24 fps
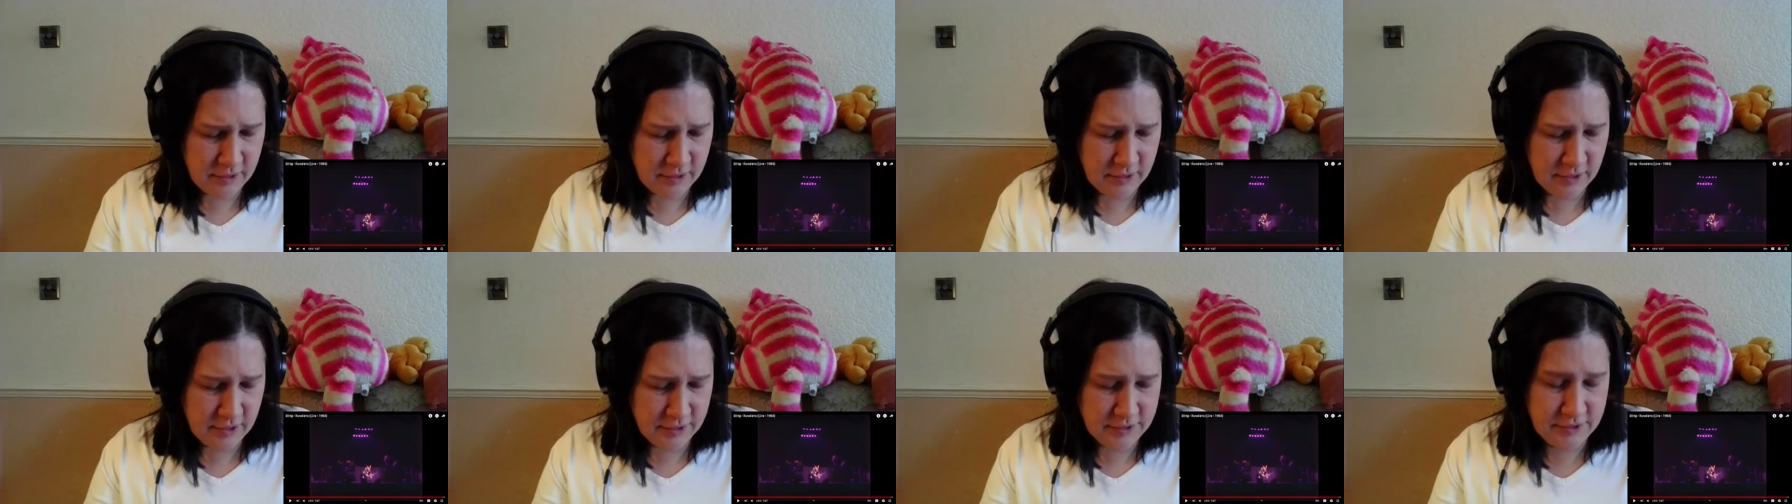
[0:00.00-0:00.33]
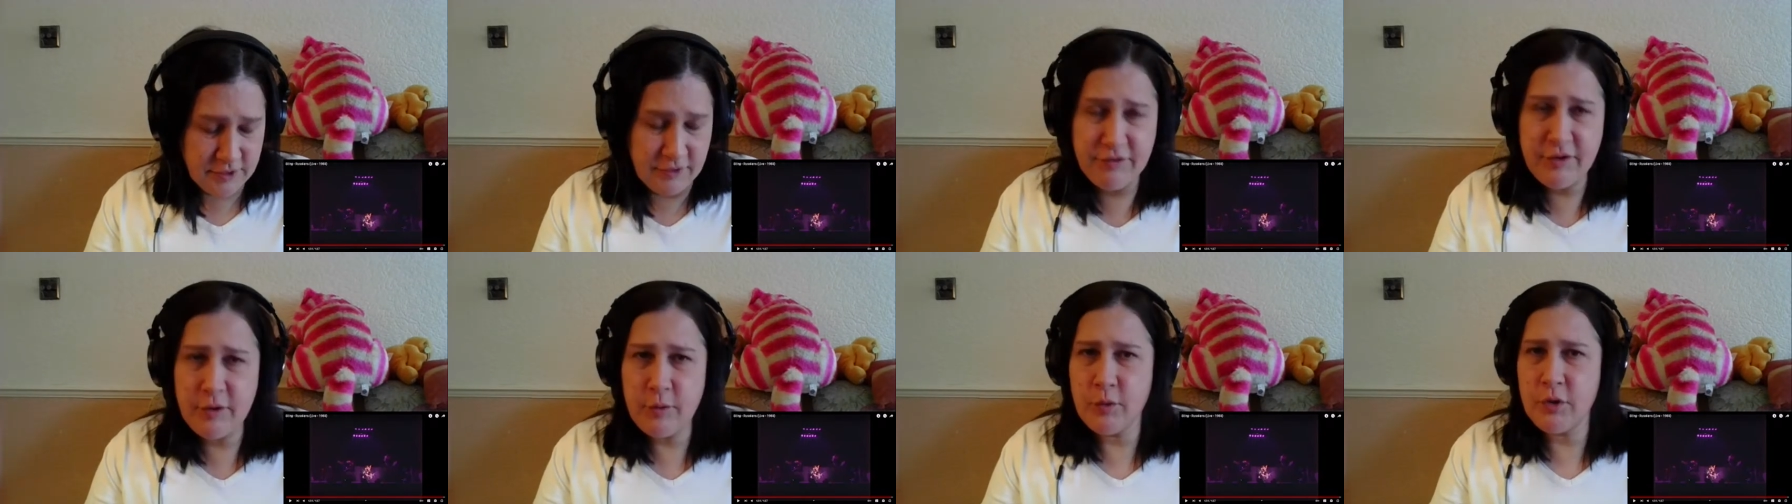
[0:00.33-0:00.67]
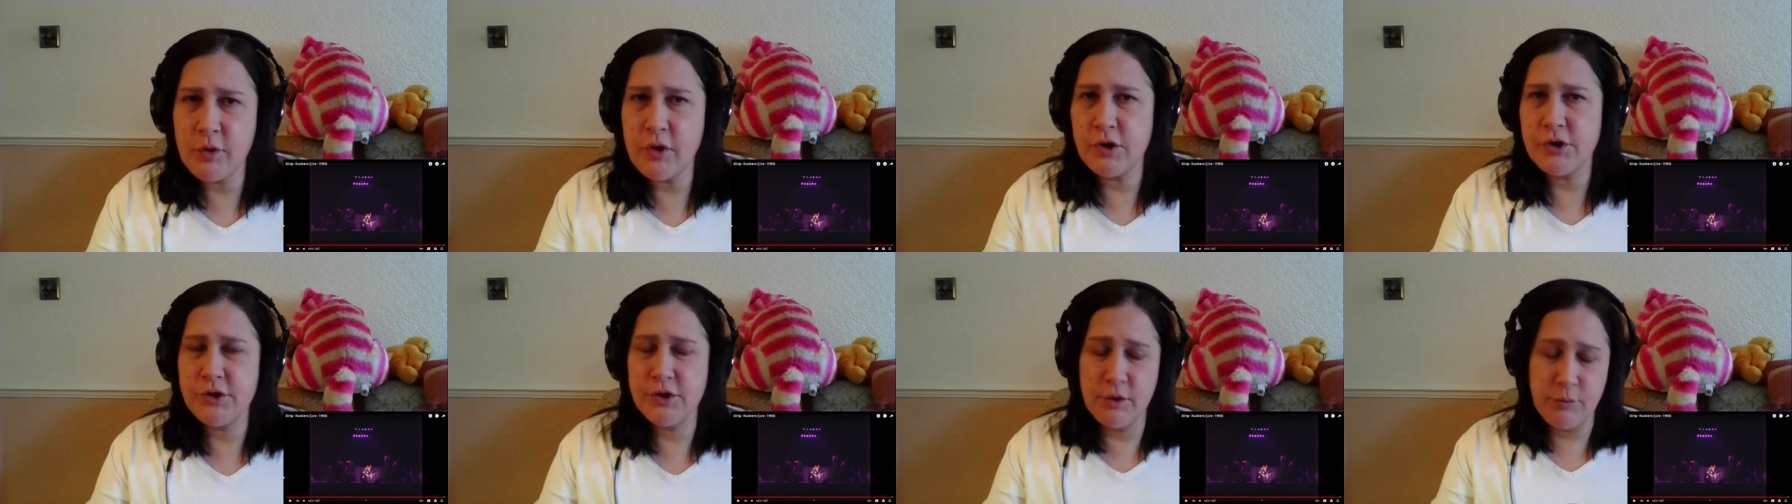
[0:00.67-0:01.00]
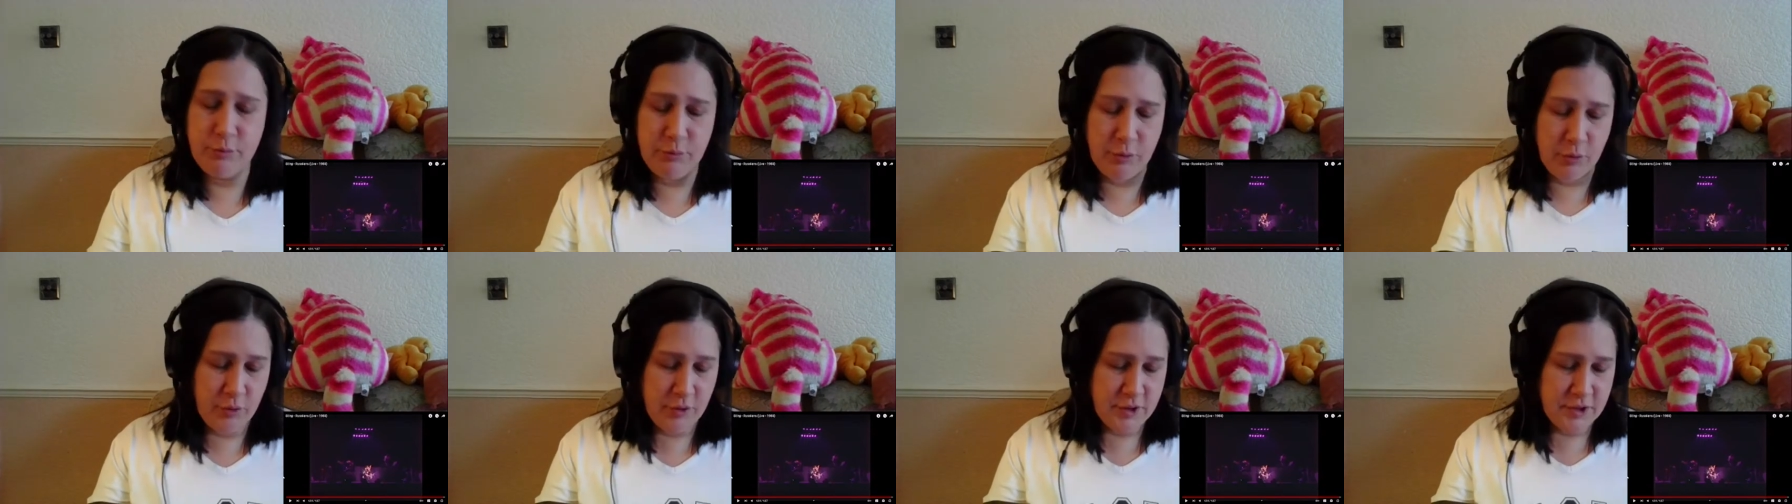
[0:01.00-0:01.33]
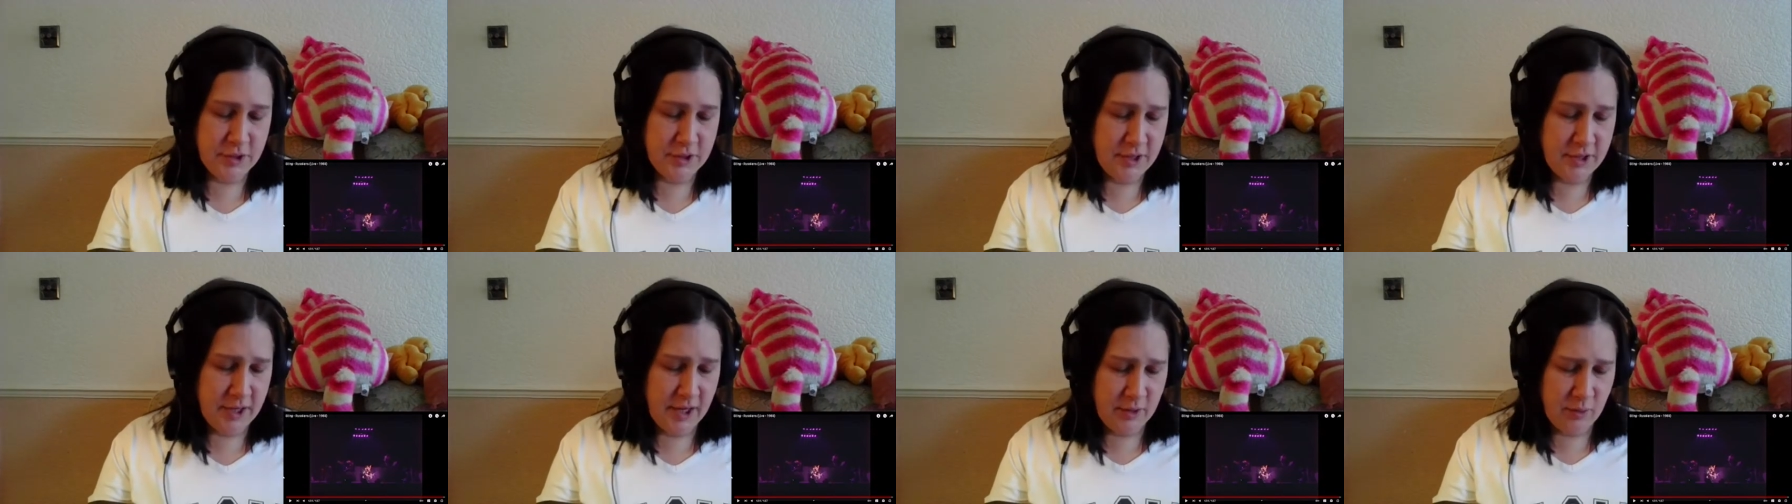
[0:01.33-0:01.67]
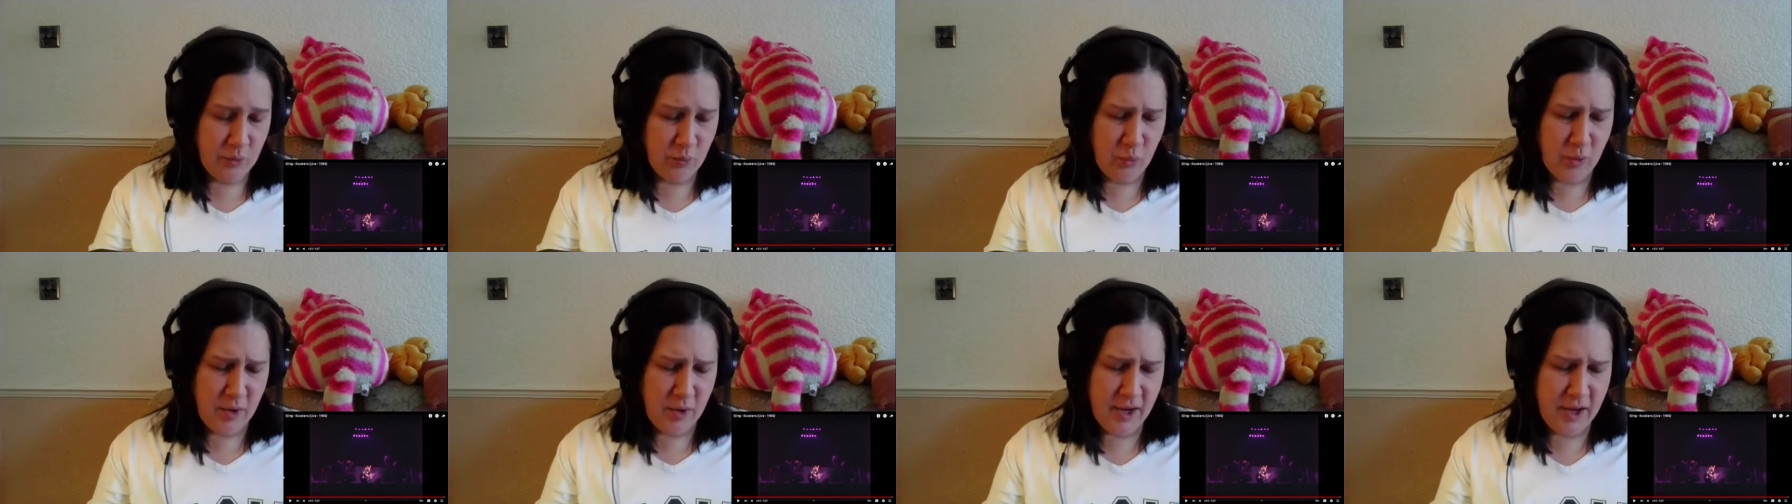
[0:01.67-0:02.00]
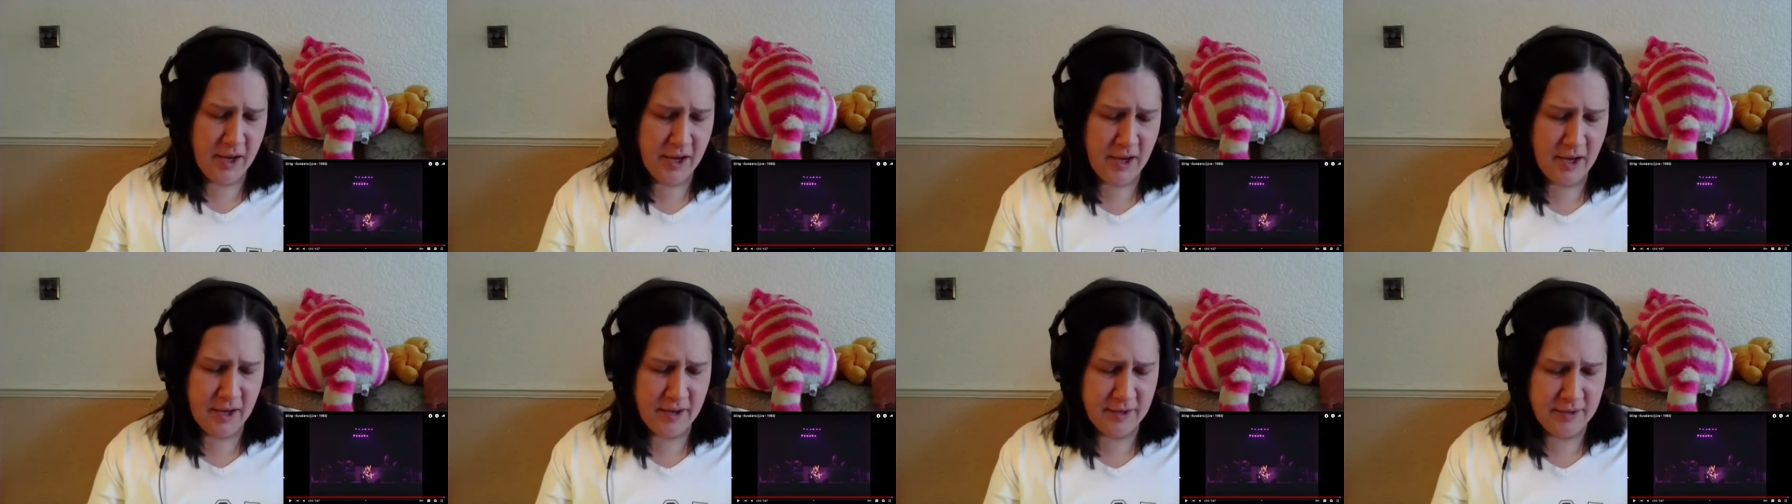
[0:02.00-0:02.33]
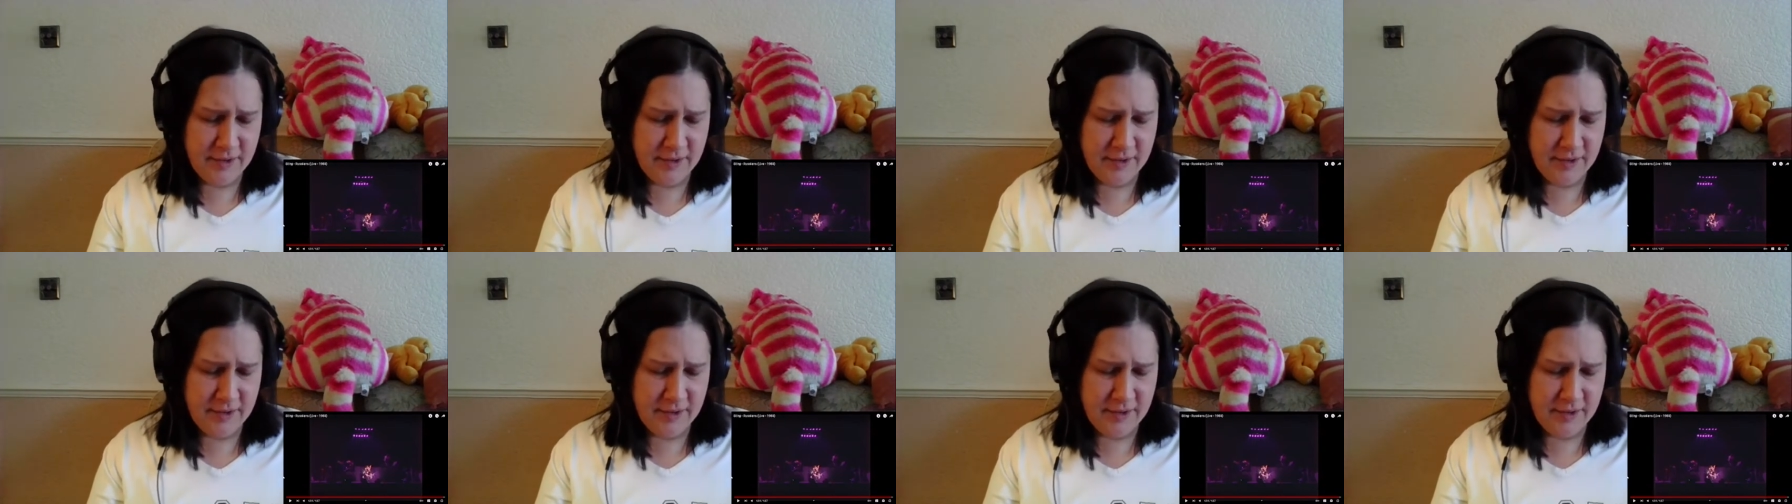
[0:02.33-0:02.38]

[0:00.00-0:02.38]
I don't think we've got to the point yet where